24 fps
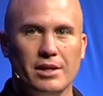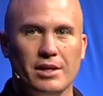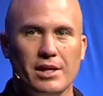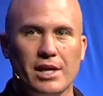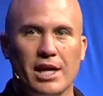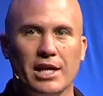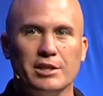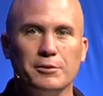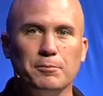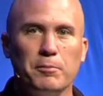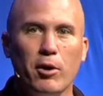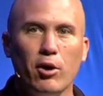
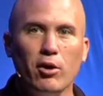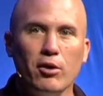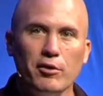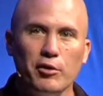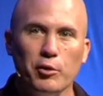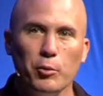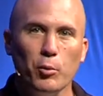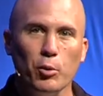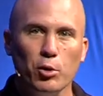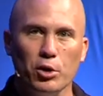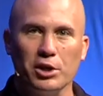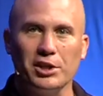As part of
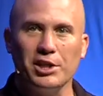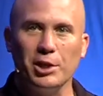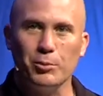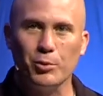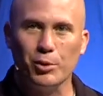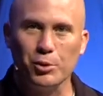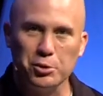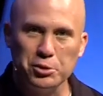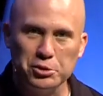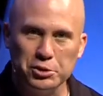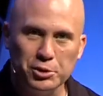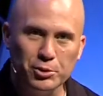the work that we
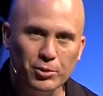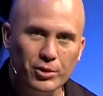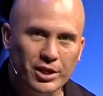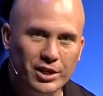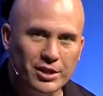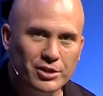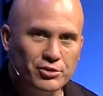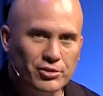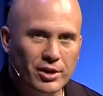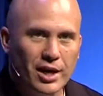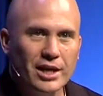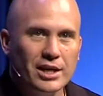were doing
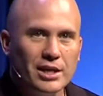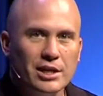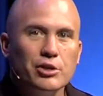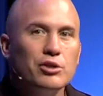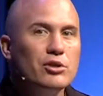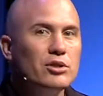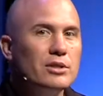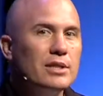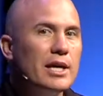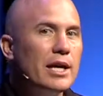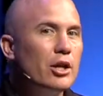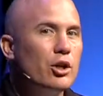and trying to
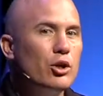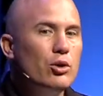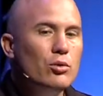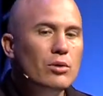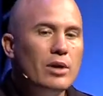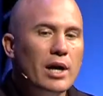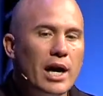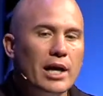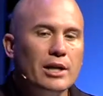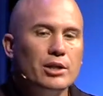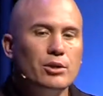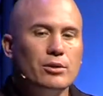understand who
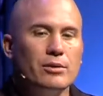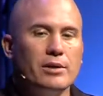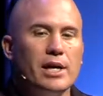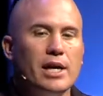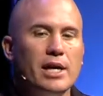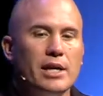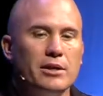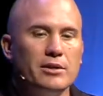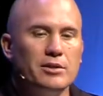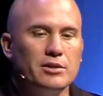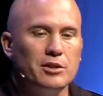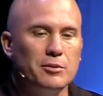God
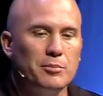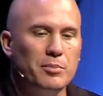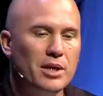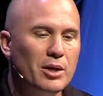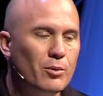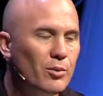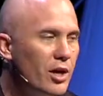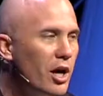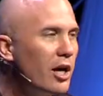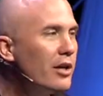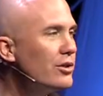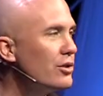created us to be,
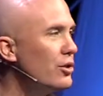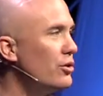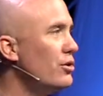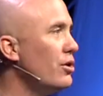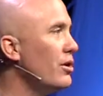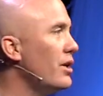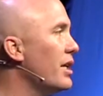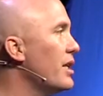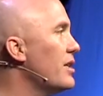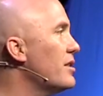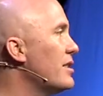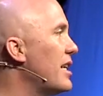we also
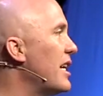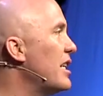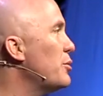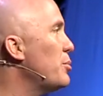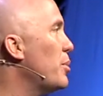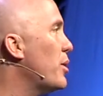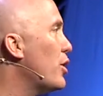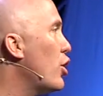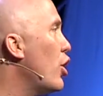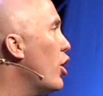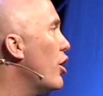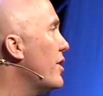took an
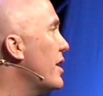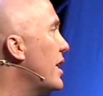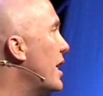assessment called the